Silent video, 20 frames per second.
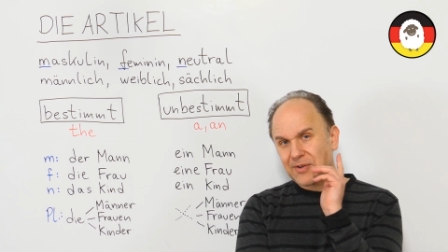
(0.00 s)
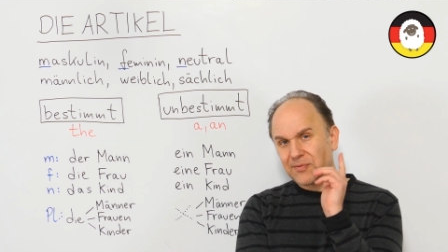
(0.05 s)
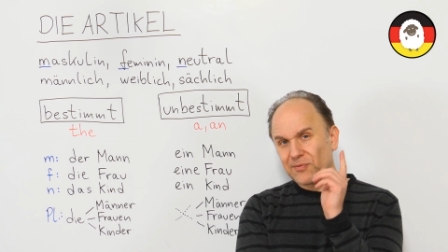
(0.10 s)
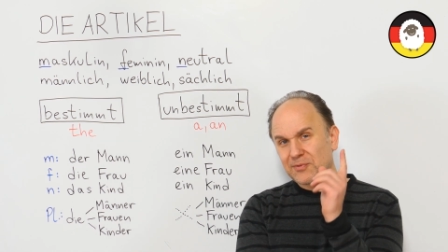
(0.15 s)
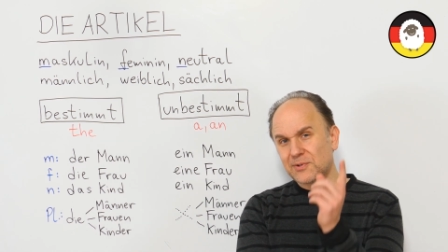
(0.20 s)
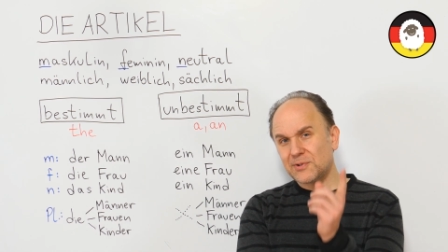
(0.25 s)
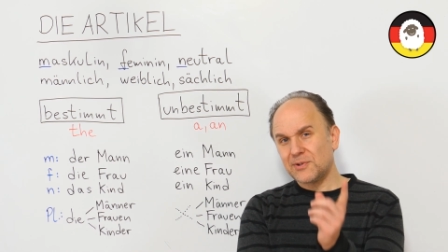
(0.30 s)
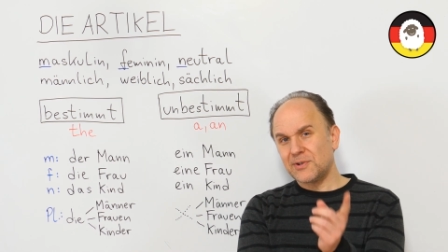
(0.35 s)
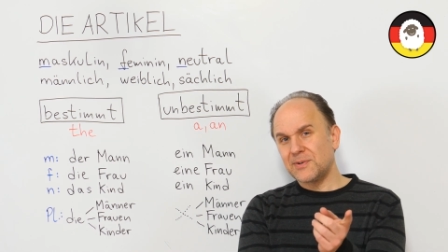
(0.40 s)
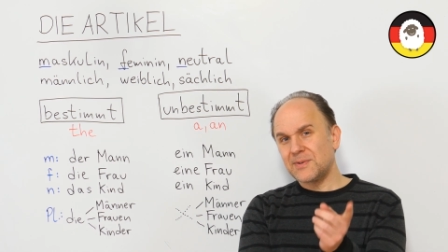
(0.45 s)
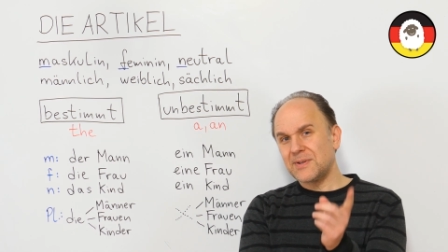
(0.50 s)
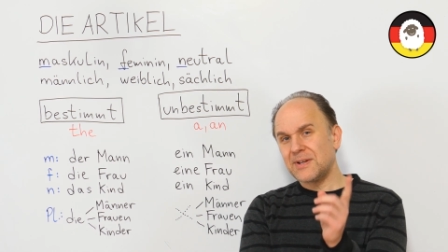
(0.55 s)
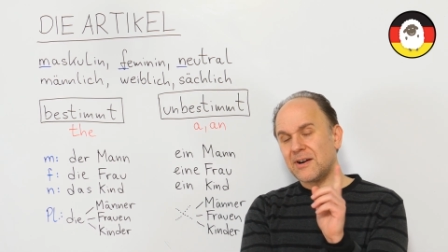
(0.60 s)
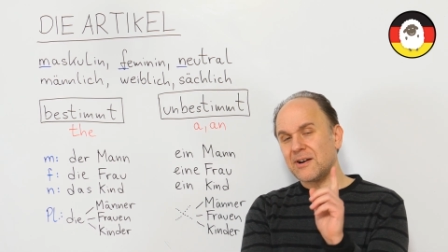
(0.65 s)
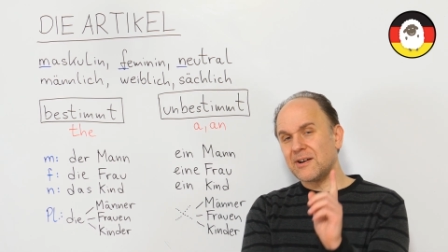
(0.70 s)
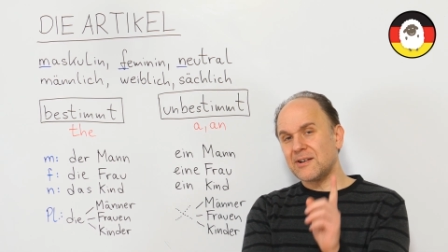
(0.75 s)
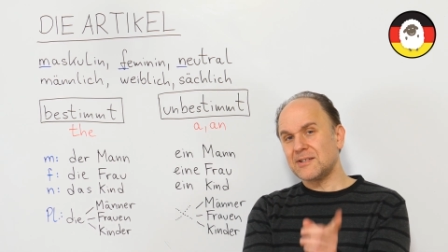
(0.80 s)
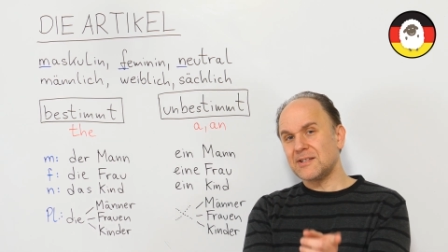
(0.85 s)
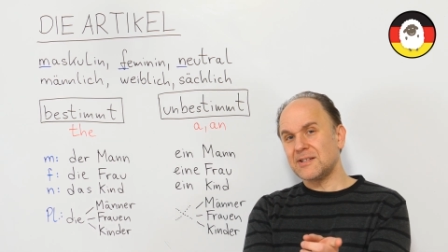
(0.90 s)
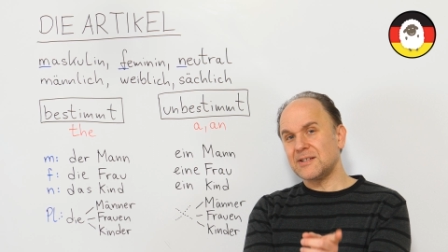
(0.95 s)
you have to learn
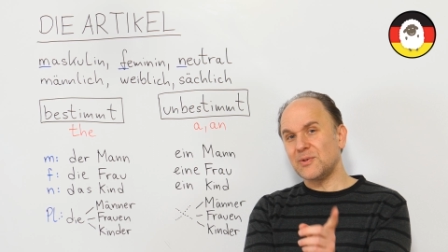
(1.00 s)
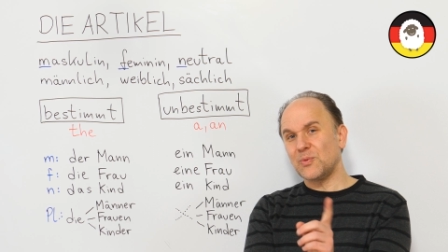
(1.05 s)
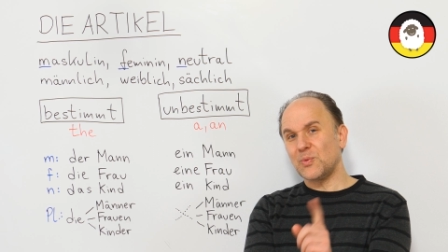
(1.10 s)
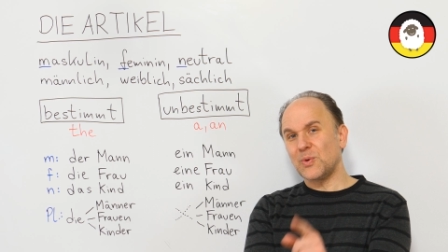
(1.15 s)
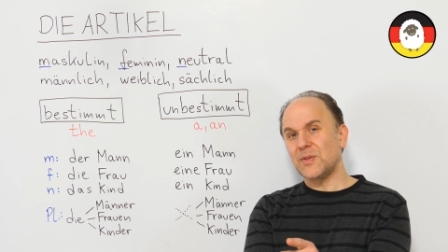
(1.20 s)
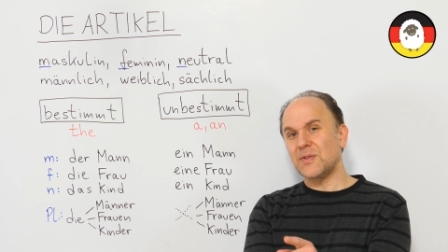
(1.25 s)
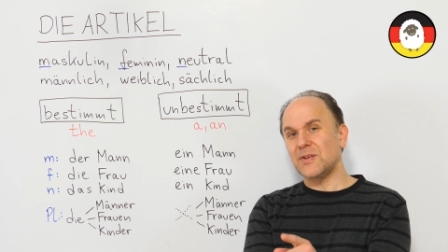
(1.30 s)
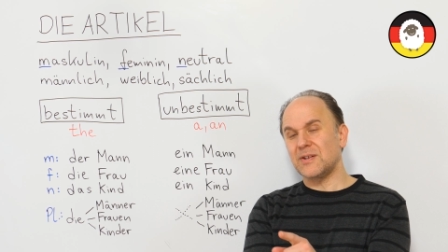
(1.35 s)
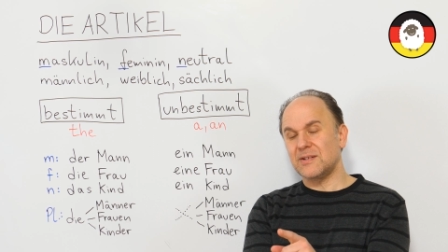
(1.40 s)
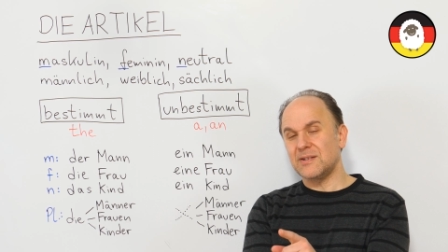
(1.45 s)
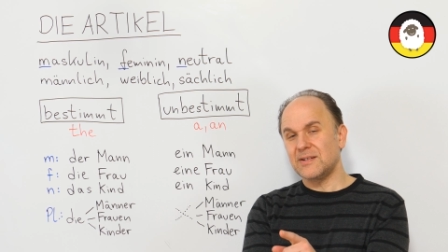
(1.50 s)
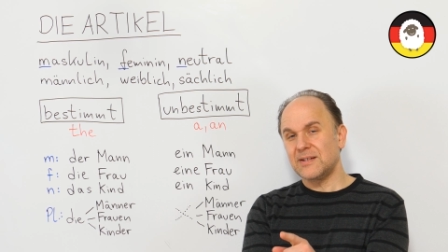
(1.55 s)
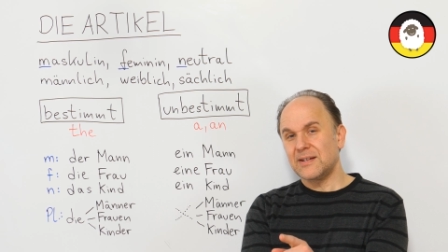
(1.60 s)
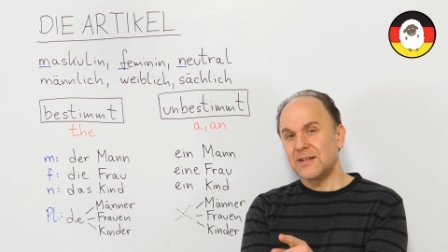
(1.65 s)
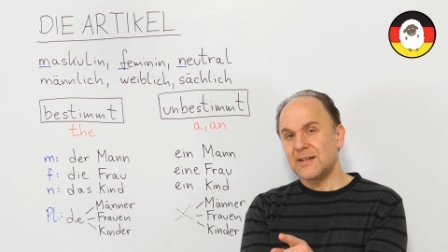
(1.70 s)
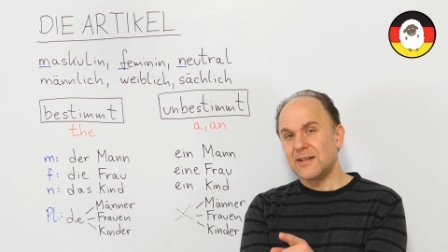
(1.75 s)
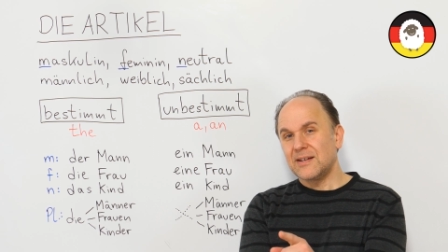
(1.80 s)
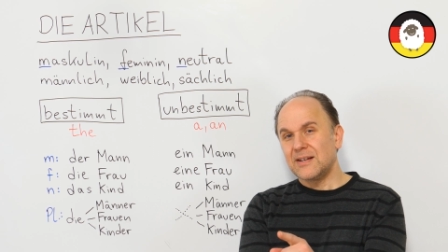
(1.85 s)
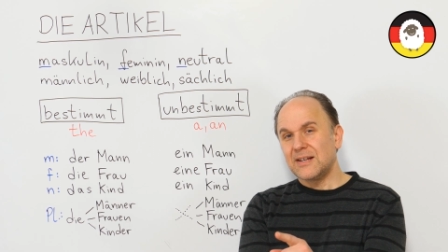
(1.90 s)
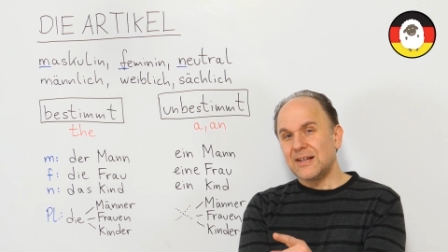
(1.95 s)
the article with it.
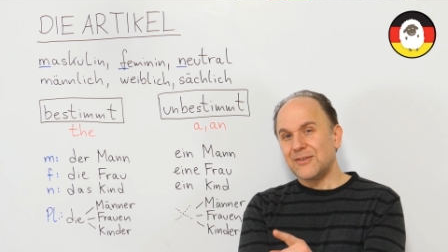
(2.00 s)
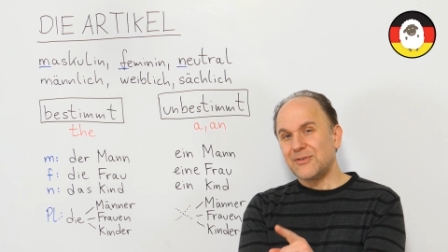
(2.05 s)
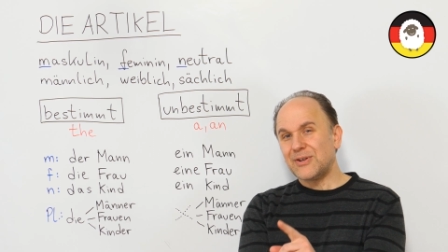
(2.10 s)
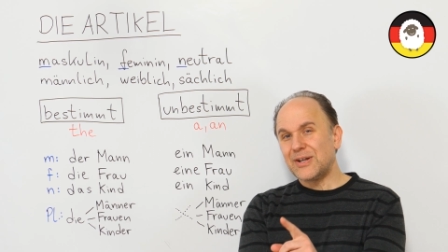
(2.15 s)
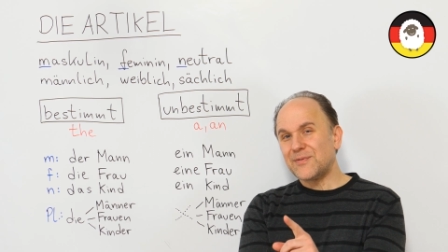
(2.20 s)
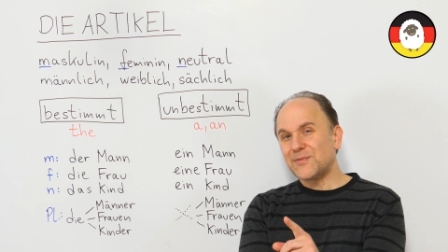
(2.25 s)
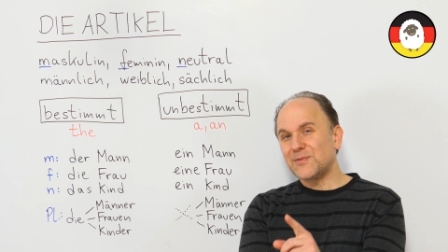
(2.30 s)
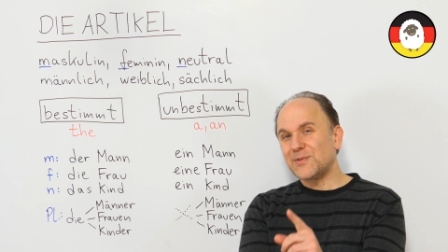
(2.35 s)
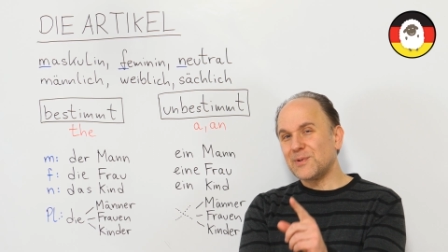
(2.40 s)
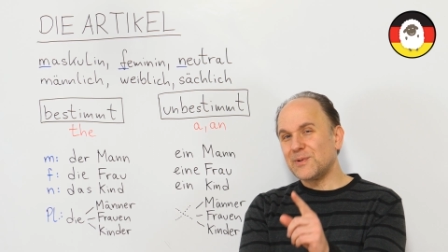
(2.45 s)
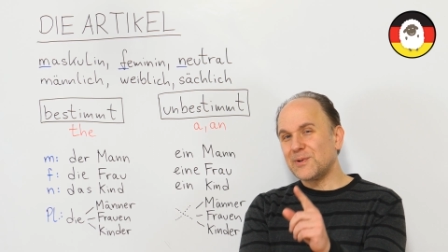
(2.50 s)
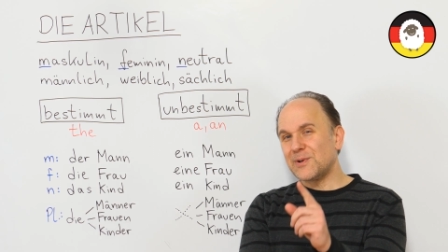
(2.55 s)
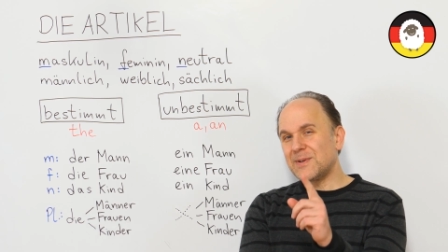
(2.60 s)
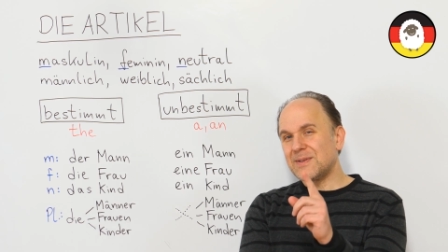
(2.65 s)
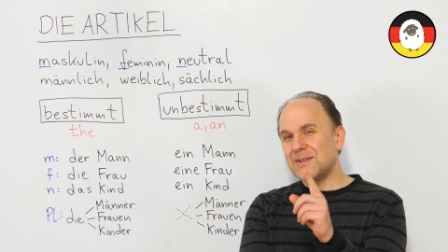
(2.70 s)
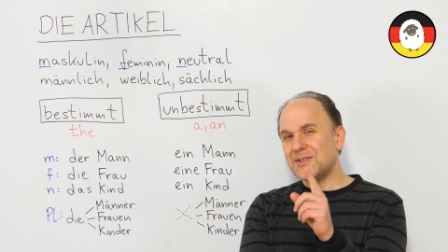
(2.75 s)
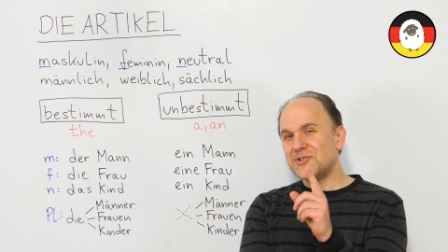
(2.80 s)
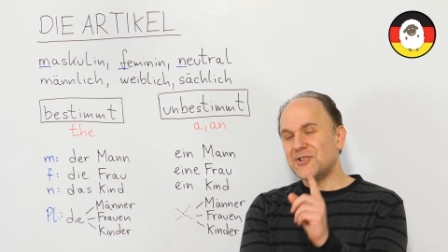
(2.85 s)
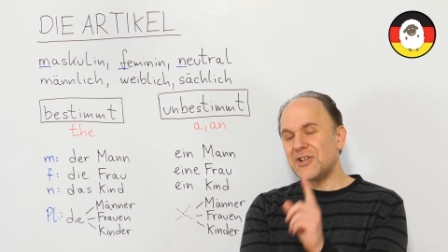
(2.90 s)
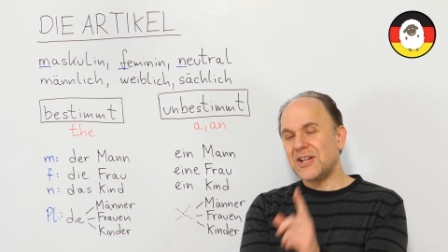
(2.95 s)
You have to
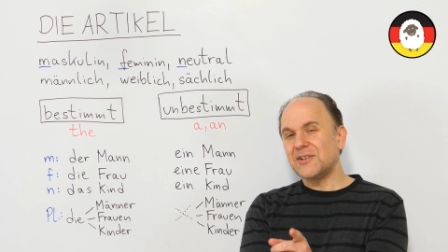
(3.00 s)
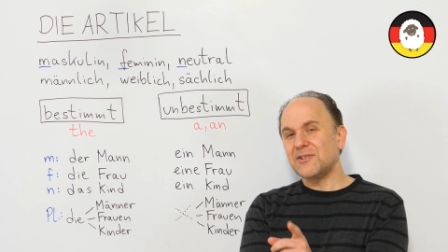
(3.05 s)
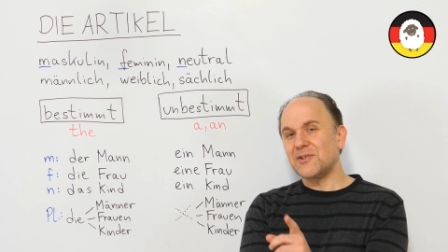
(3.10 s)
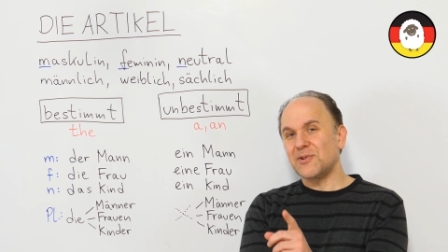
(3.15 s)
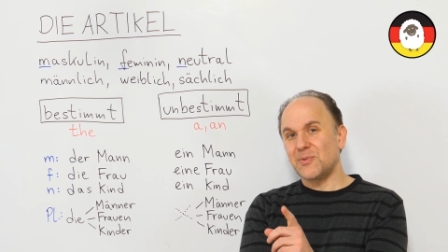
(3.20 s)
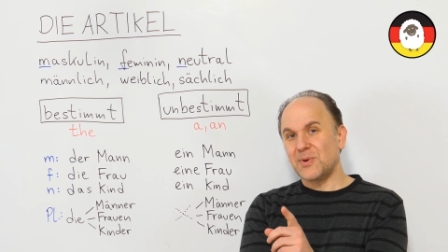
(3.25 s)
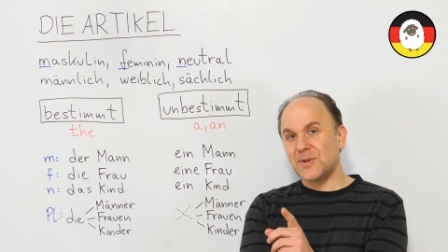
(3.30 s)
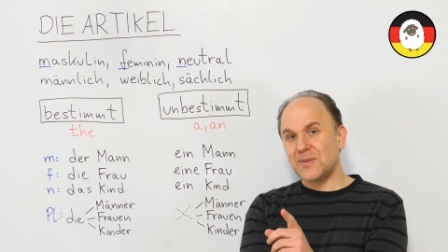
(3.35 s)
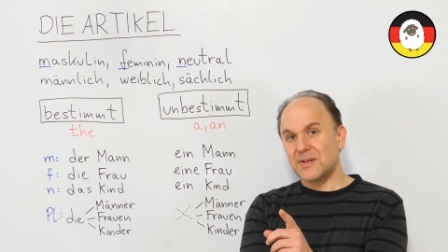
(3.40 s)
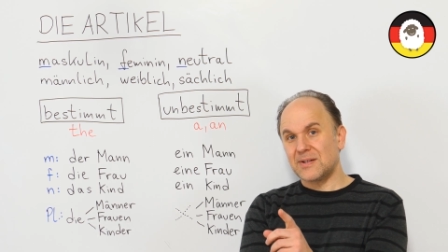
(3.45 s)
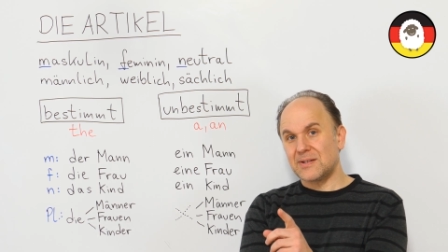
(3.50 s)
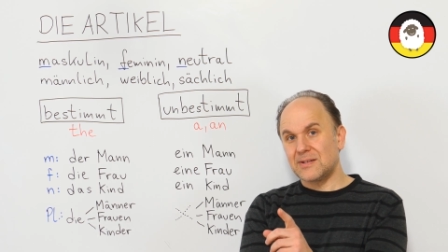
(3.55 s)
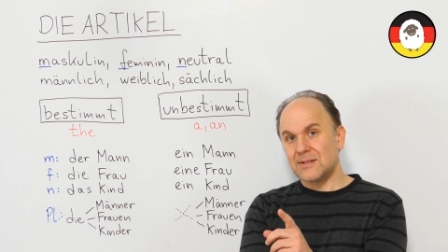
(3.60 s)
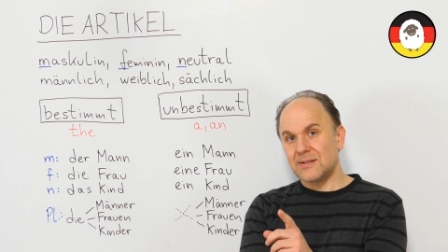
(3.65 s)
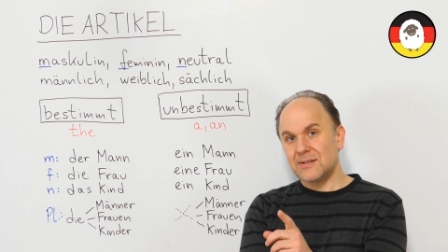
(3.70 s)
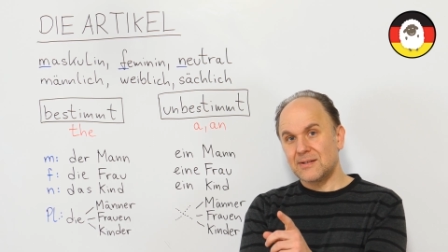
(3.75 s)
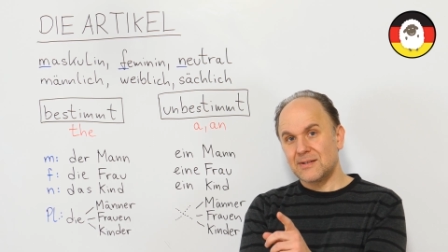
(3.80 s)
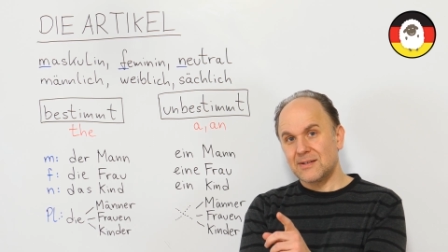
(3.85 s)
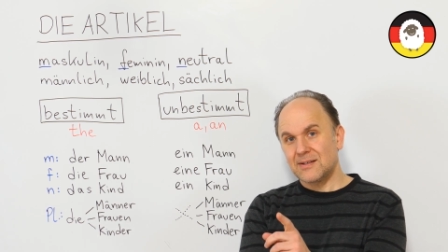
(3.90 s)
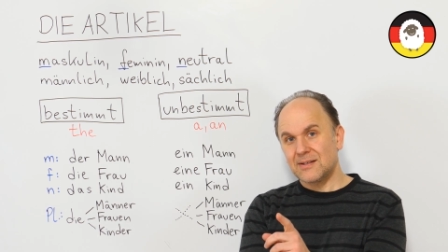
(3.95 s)
learn the gender with it.